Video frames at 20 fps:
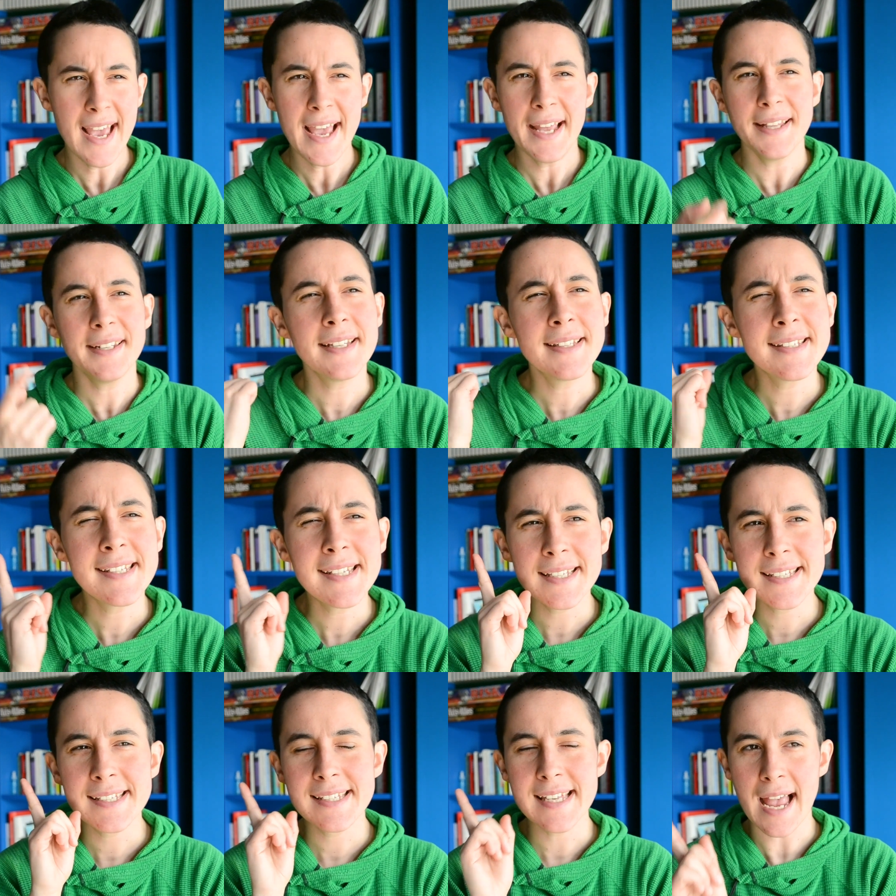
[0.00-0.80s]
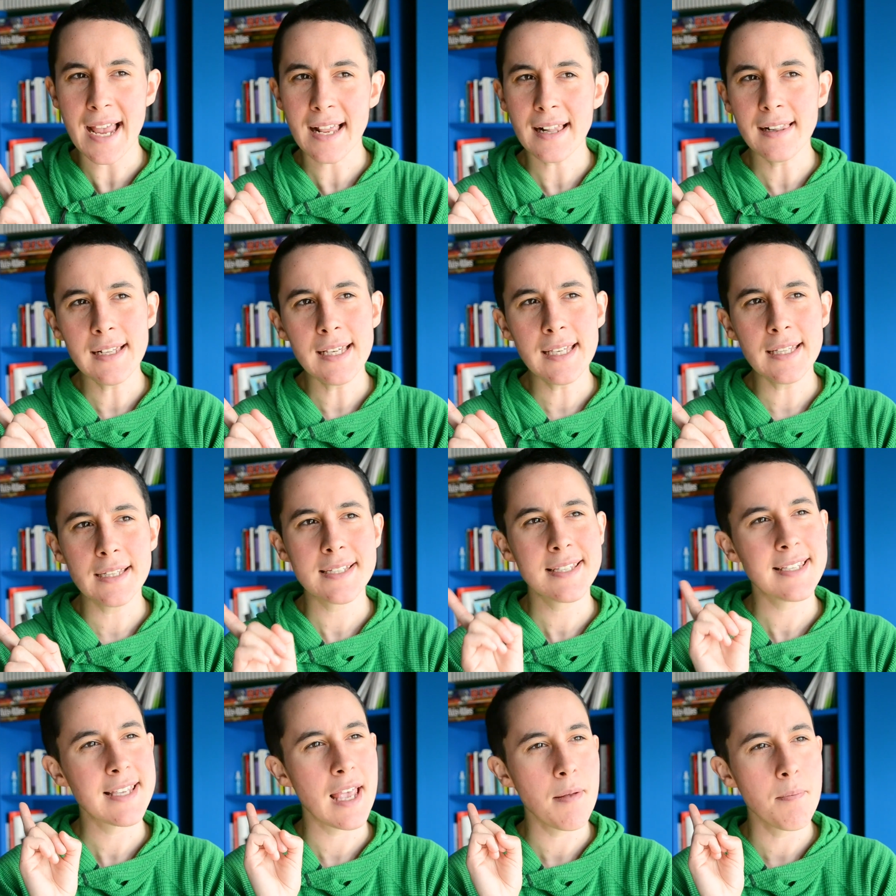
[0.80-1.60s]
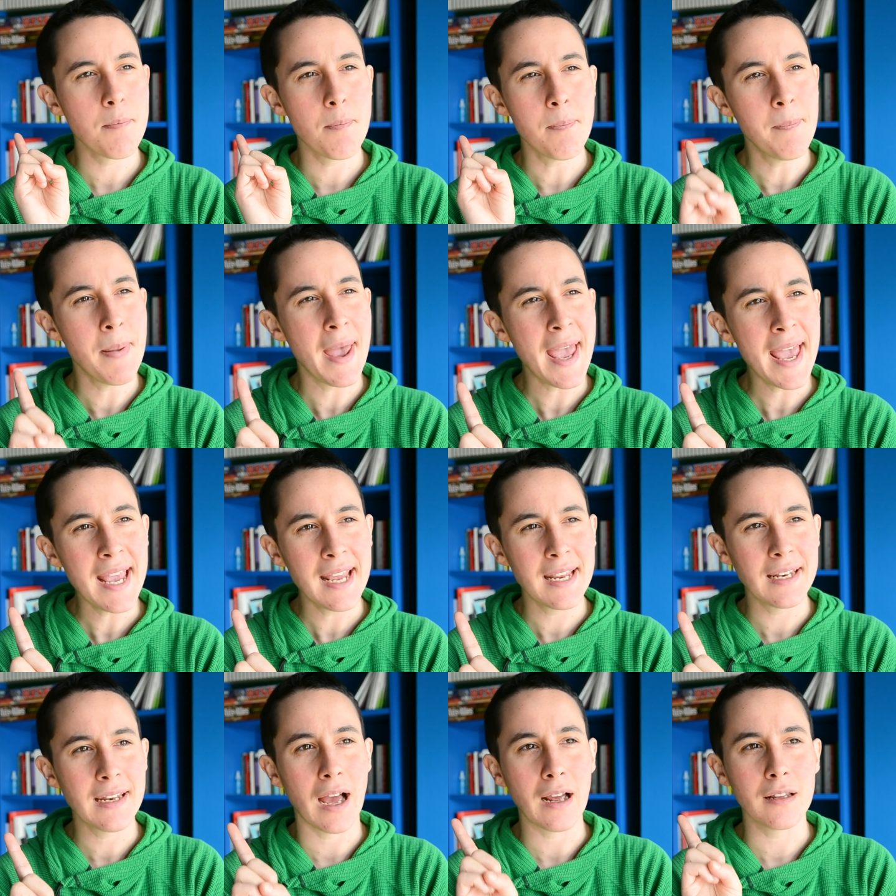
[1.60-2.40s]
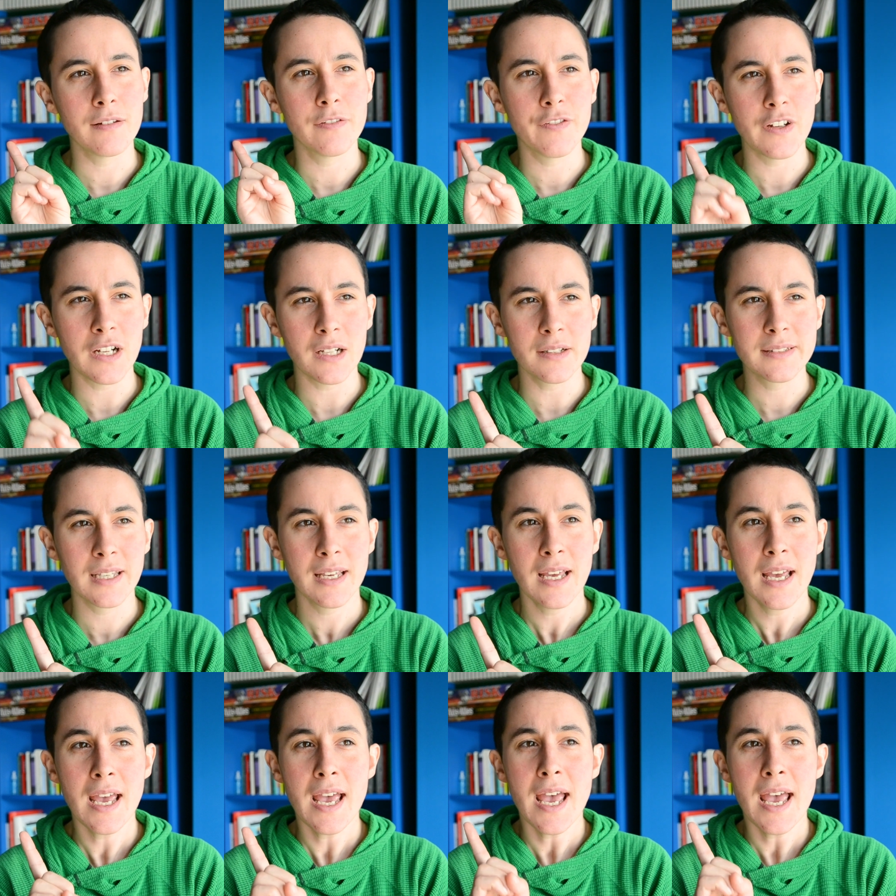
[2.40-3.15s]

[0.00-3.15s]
and it's exactly the same pain I felt